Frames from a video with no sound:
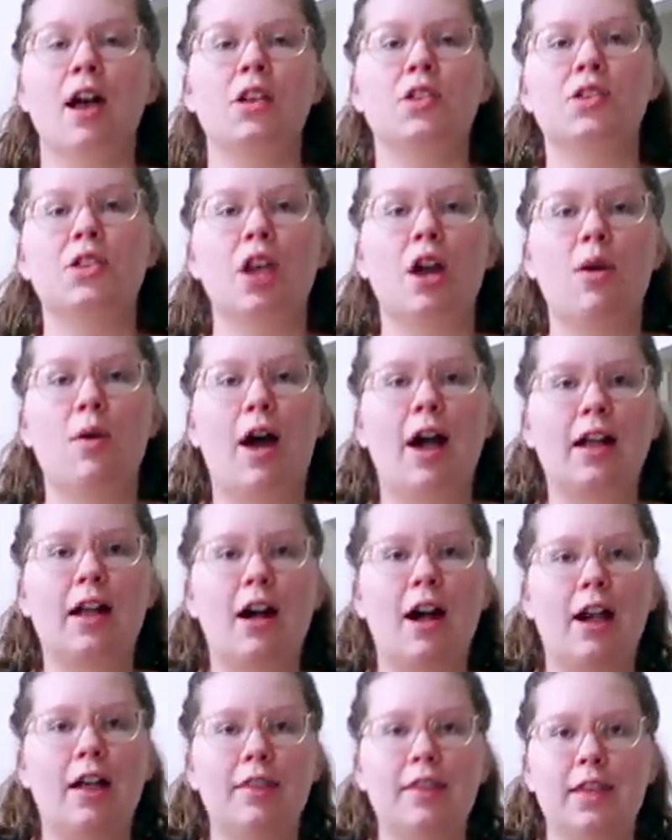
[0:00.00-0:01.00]
So I
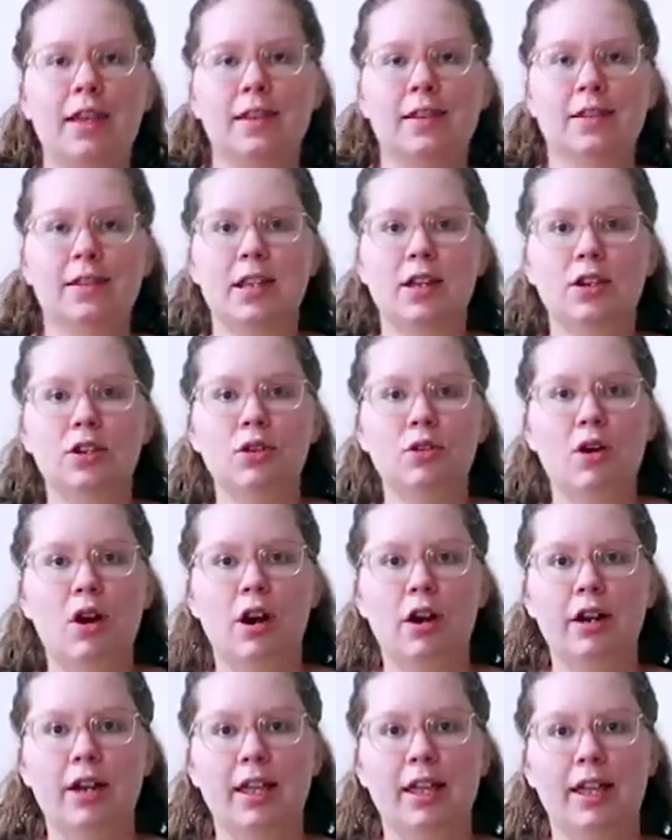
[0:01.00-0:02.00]
got this new
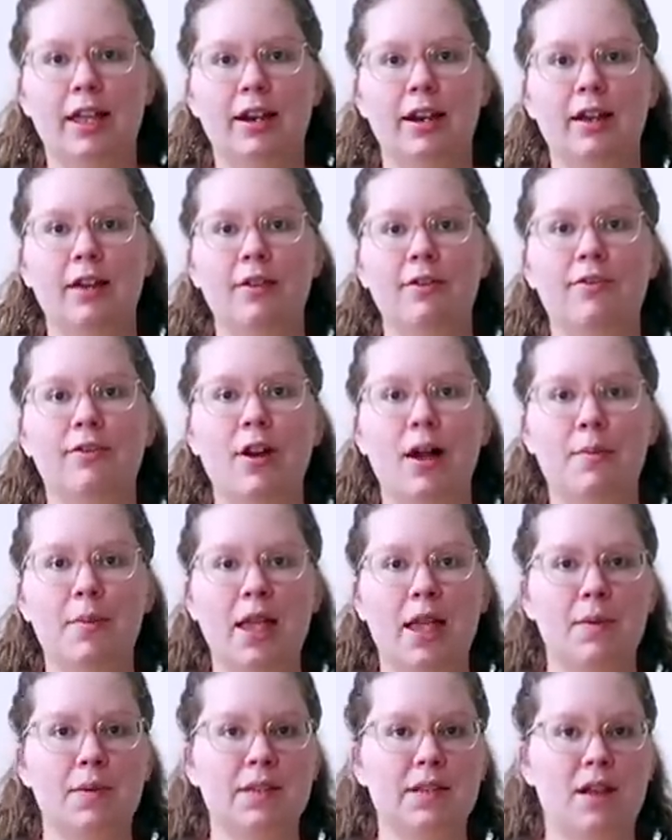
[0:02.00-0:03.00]
cardigan from
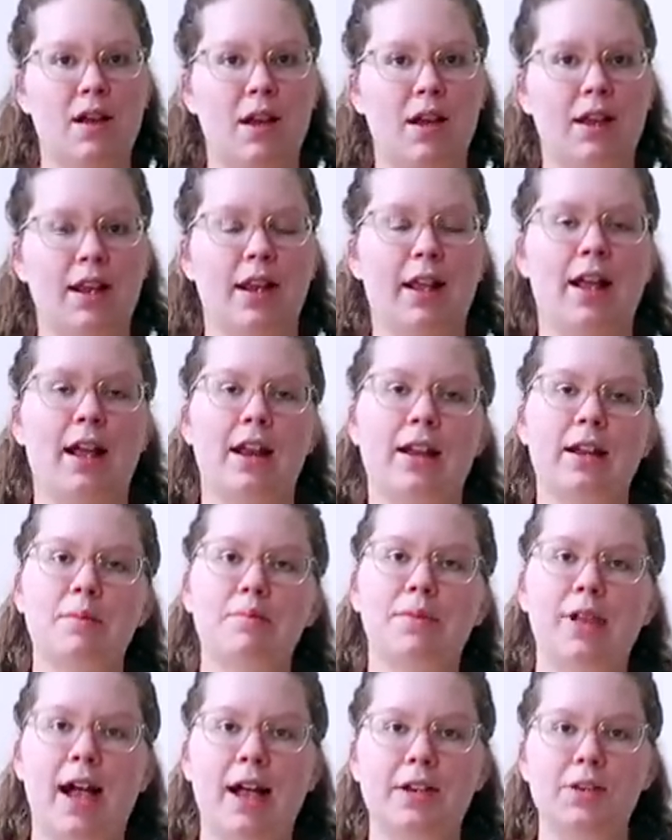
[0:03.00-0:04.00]
Amazon and I got it
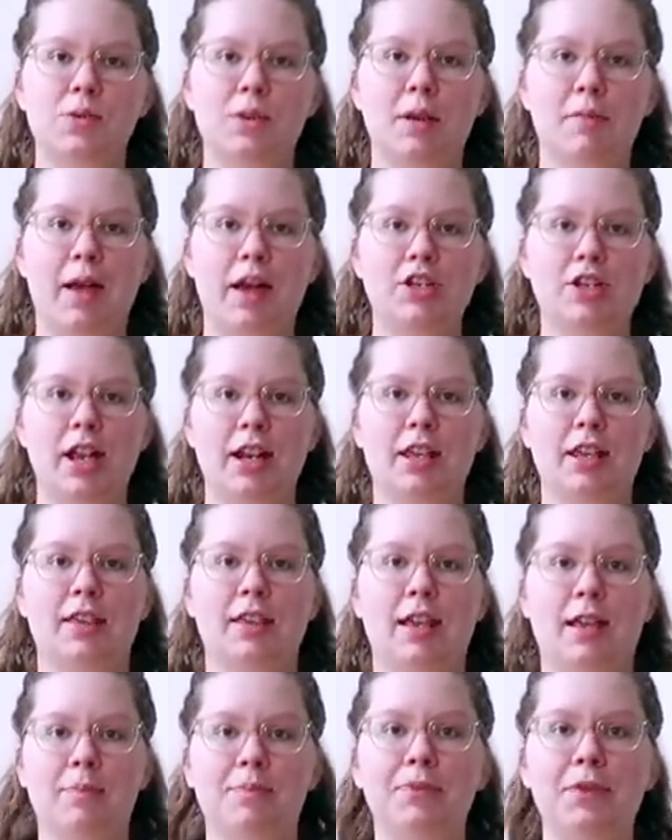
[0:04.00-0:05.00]
in black so it can match
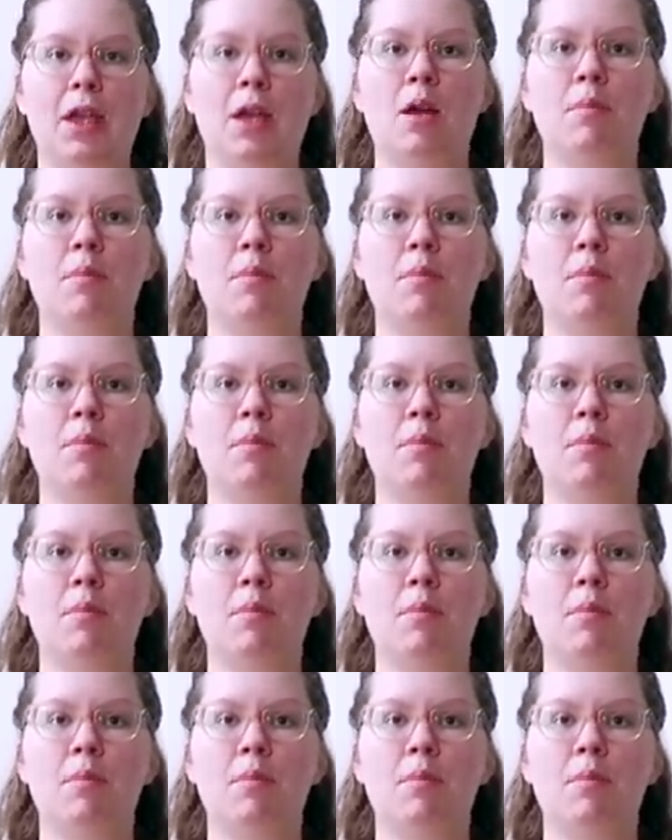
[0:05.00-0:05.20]
anything.